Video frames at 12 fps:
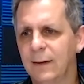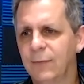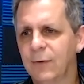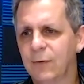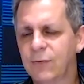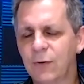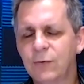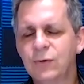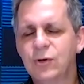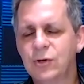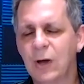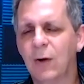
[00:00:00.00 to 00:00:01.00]
Uh, there's
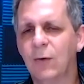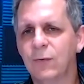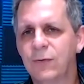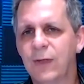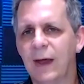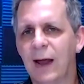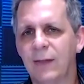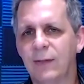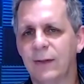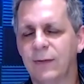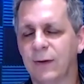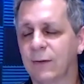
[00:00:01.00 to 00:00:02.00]
certain shows that
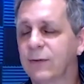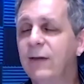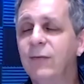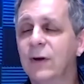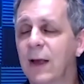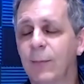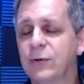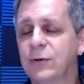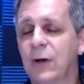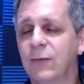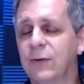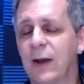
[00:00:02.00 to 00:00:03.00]
I there's even a couple
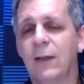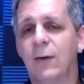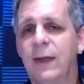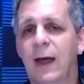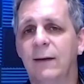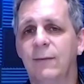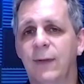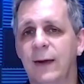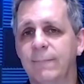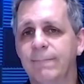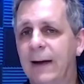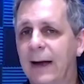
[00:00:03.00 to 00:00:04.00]
shows that I look at and
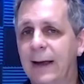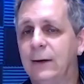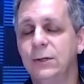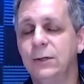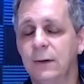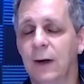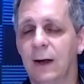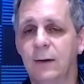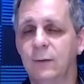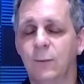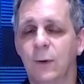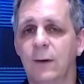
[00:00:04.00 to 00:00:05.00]
think I couldn't do
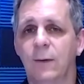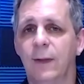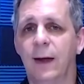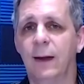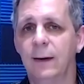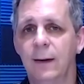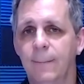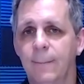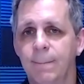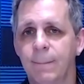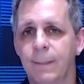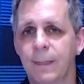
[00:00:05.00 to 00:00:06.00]
I couldn't work on that.
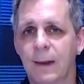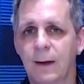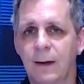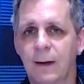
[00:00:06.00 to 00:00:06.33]
Hmm.